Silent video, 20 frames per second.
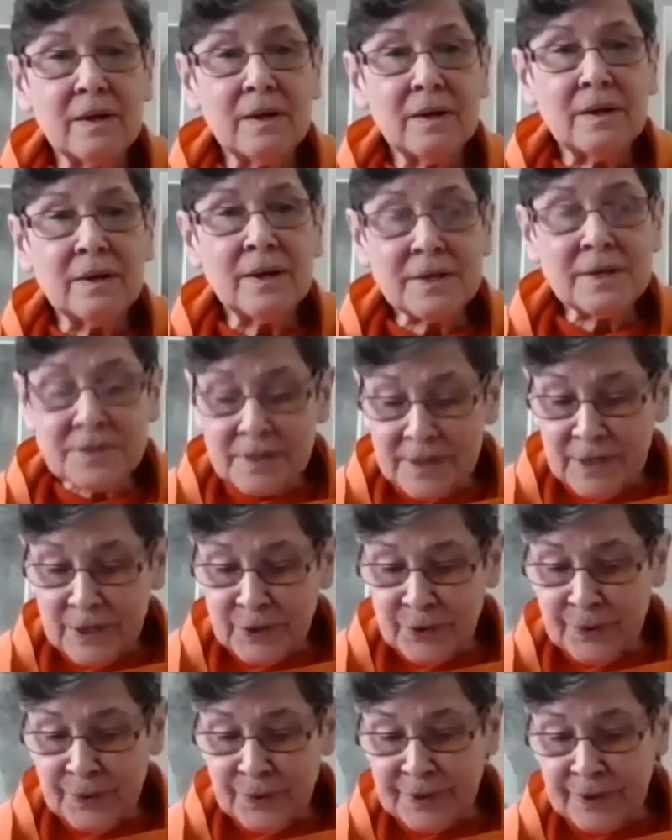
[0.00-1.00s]
Lesley
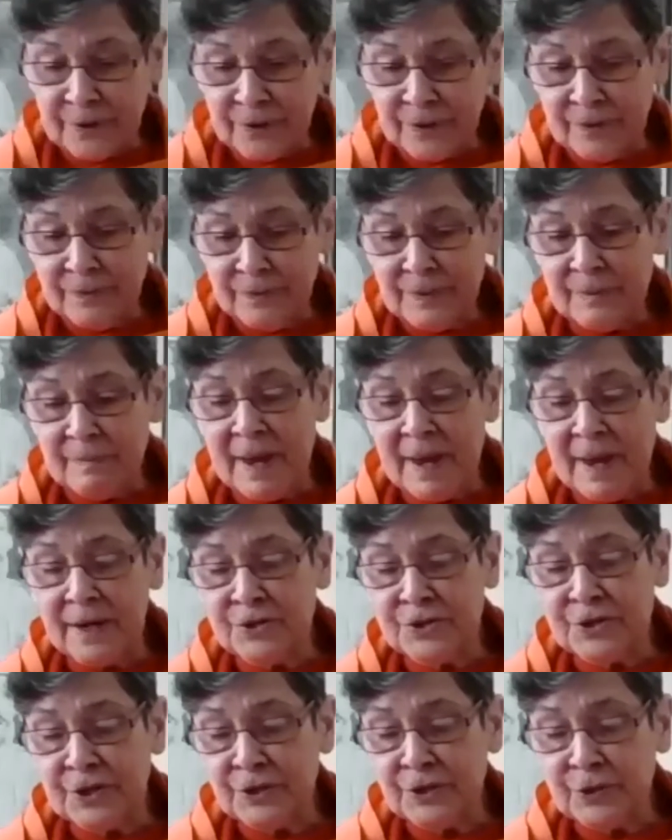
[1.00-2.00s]
Currier,
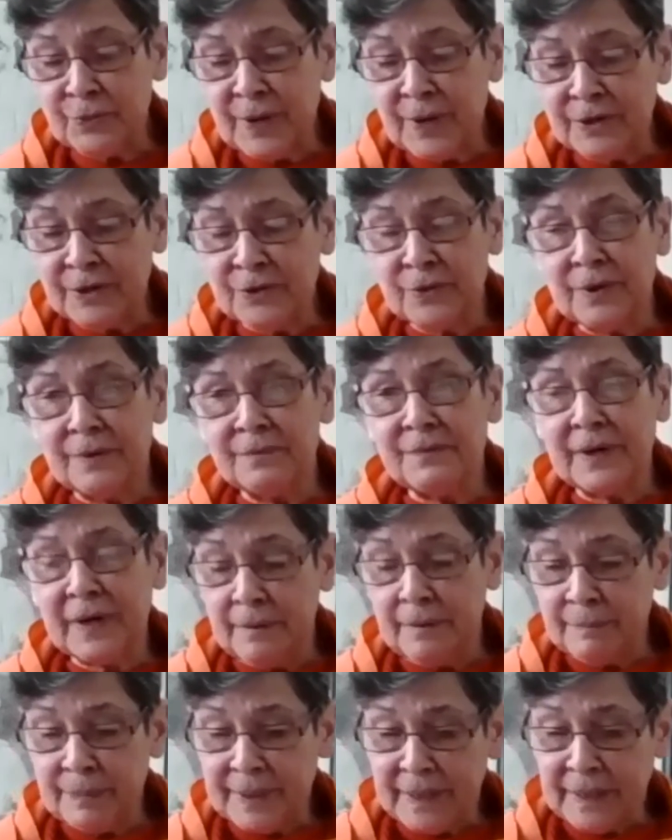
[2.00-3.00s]
managing director of the
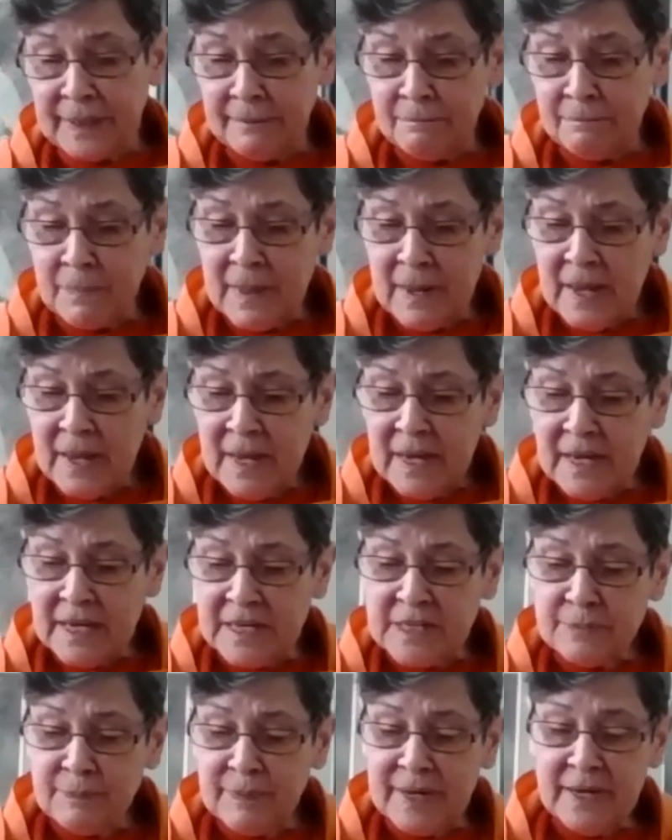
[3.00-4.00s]
company,
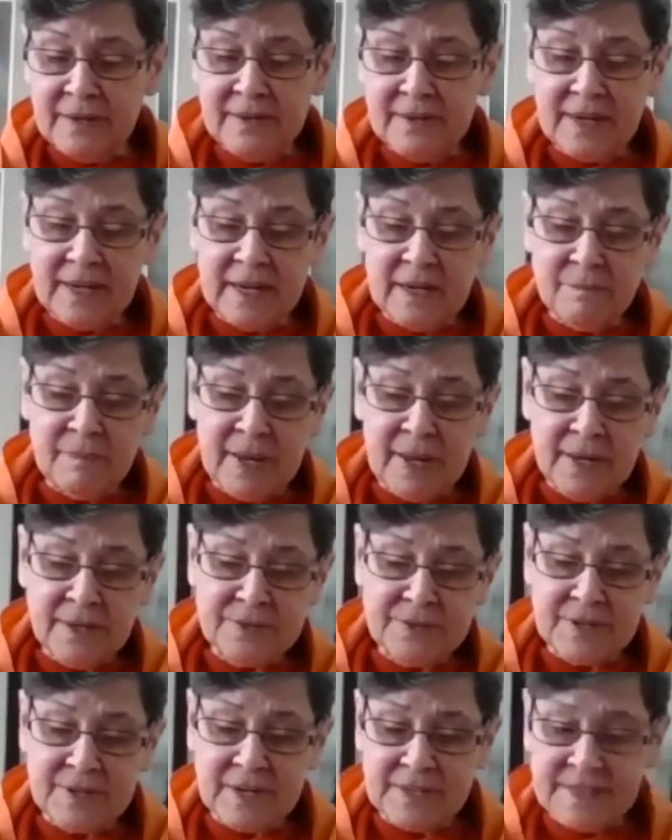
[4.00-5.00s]
explained that
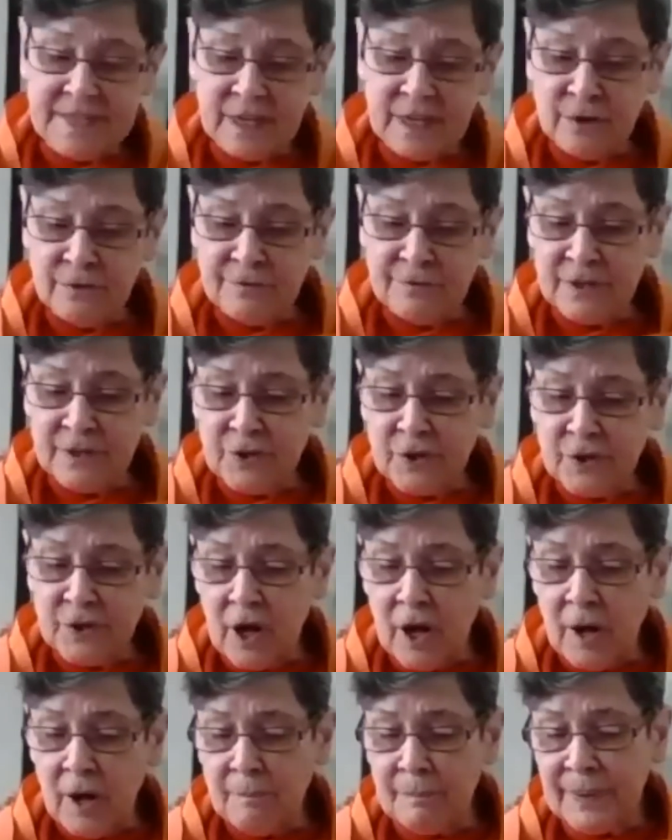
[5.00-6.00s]
inmates delve into
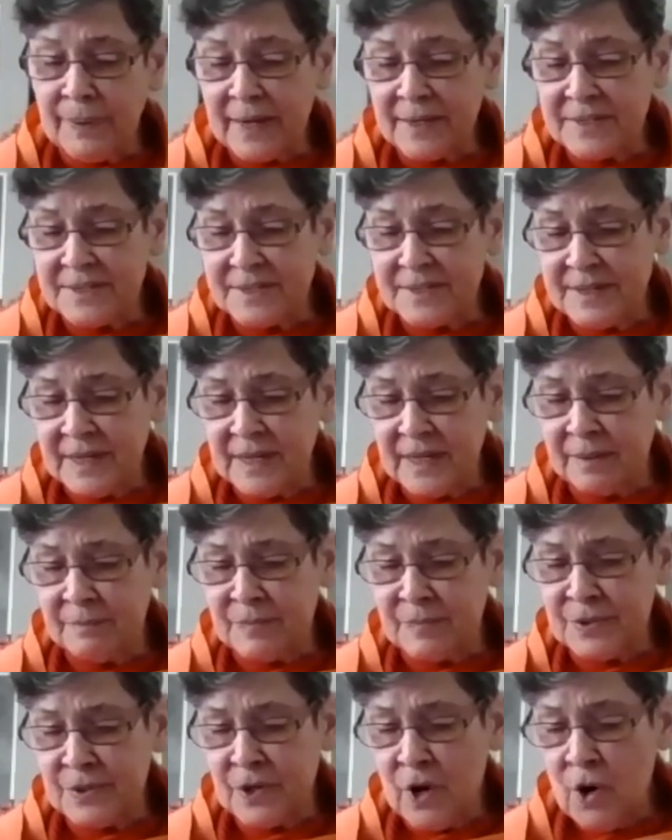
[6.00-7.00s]
complex
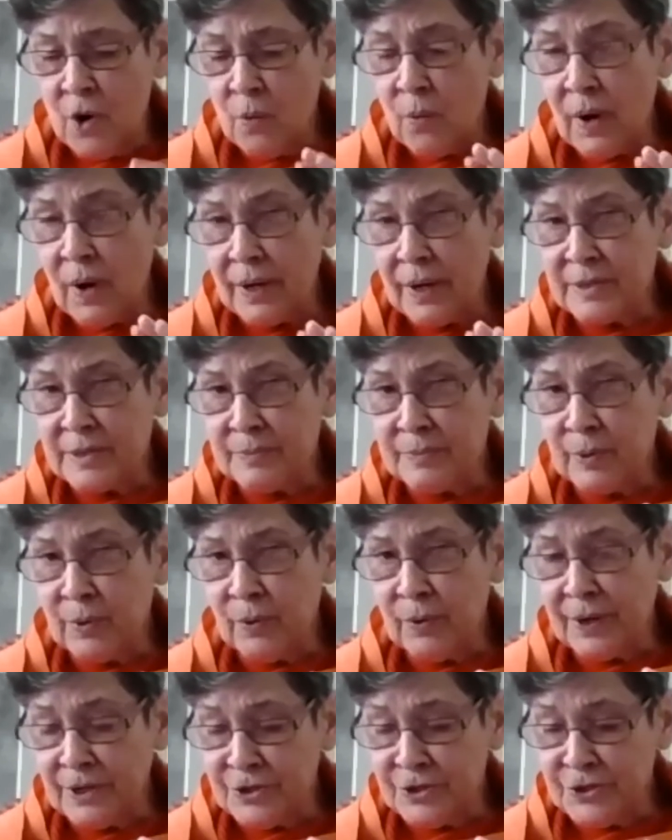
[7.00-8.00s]
themes while
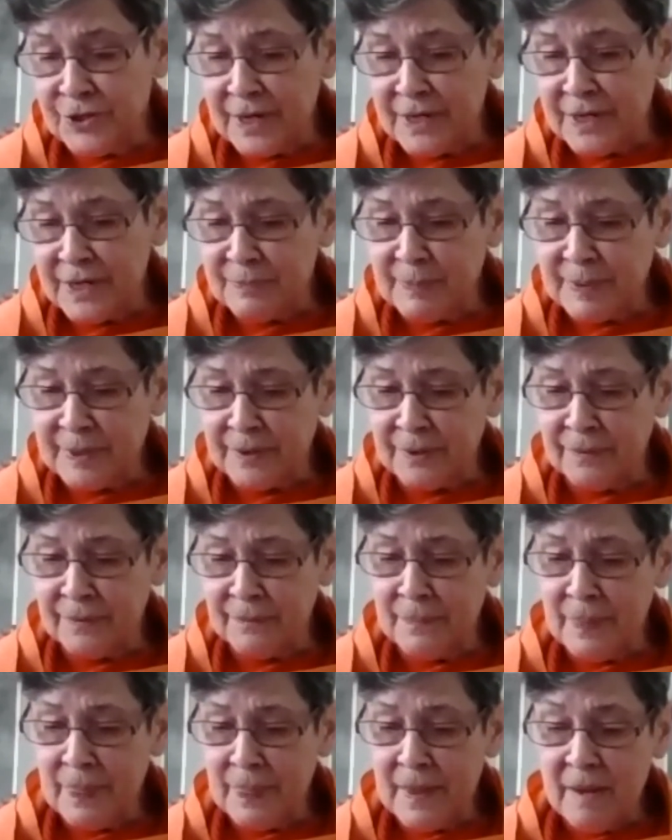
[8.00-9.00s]
exploring Shakespeare,
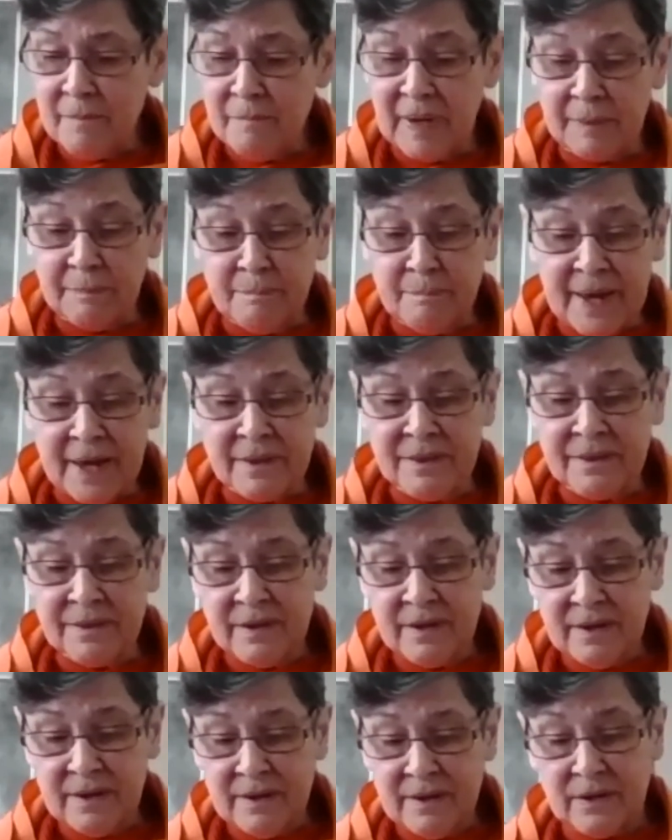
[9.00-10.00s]
Macbeth,
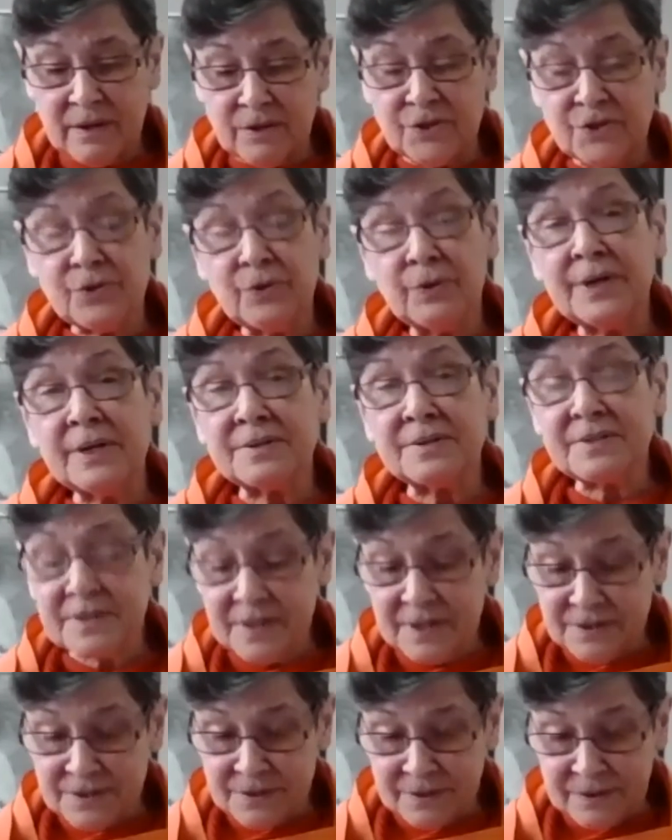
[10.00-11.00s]
and Julius
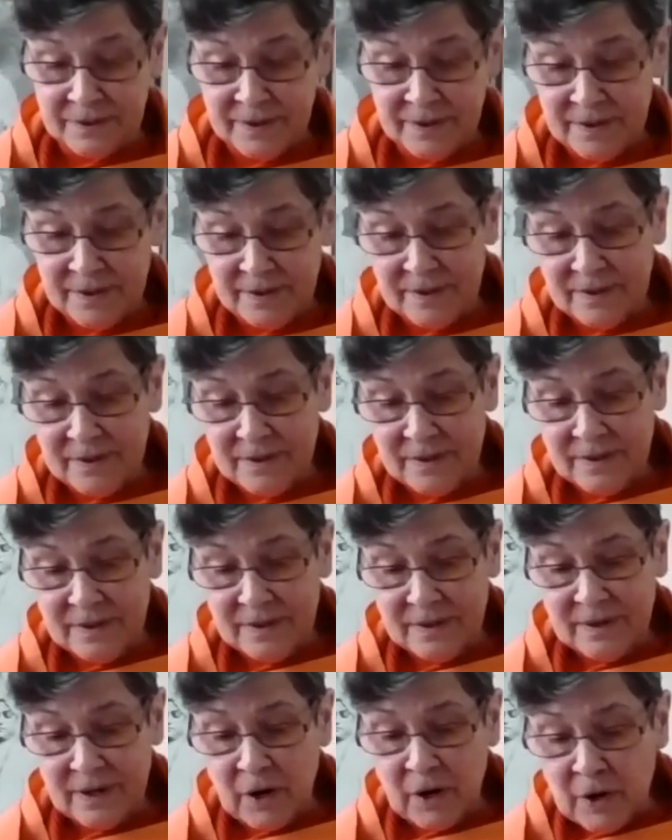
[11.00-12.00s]
Caesar,
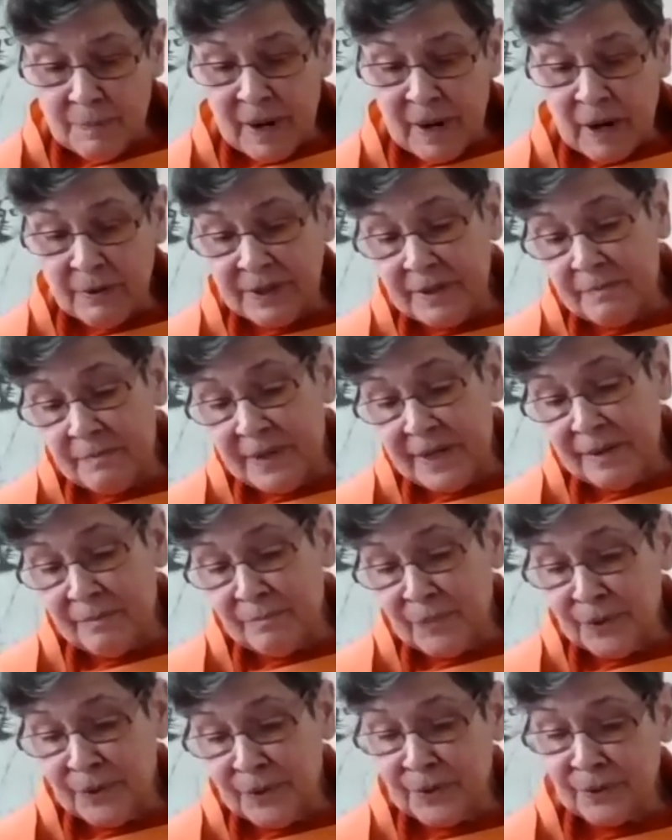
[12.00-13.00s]
are about committing
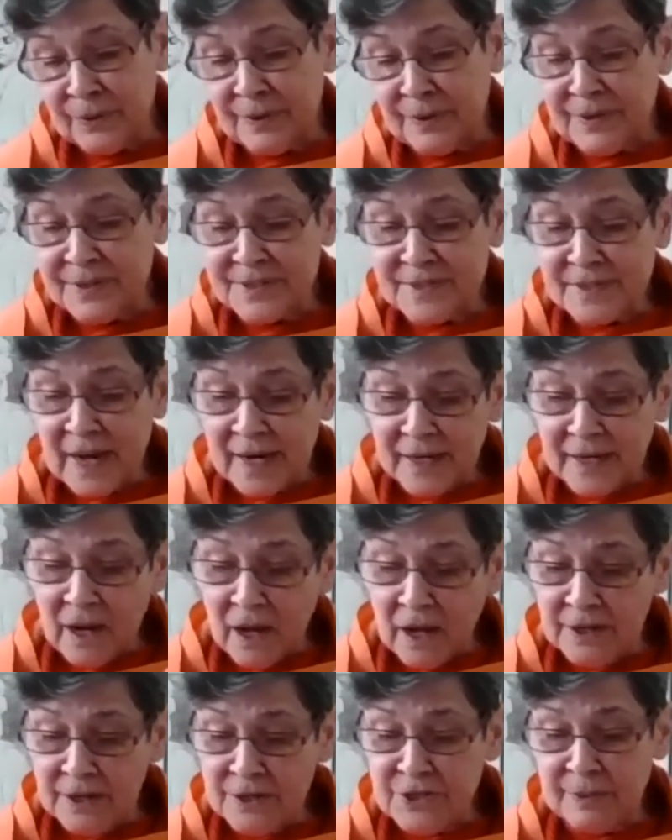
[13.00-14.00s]
murder and the
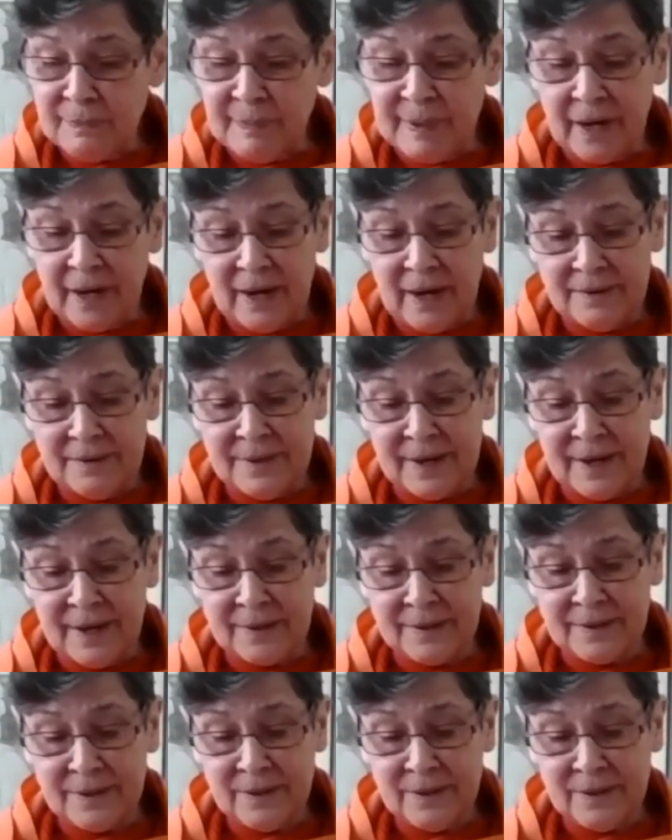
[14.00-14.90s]
psychology behind that,